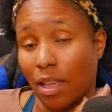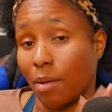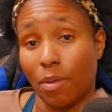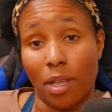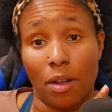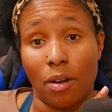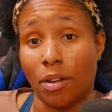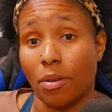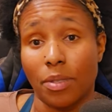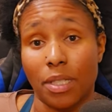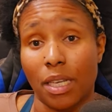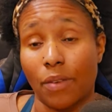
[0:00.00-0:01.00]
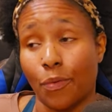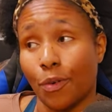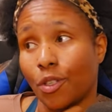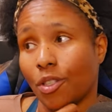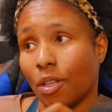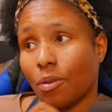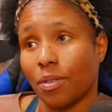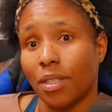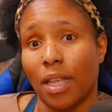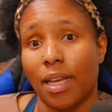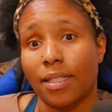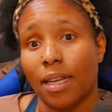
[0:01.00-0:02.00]
Emily and her don't see it for each other, so
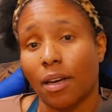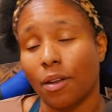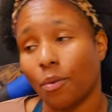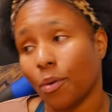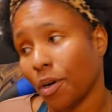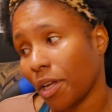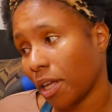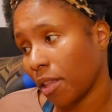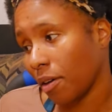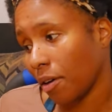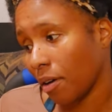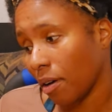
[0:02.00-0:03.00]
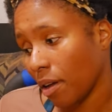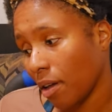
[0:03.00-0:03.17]
that's not going to work either.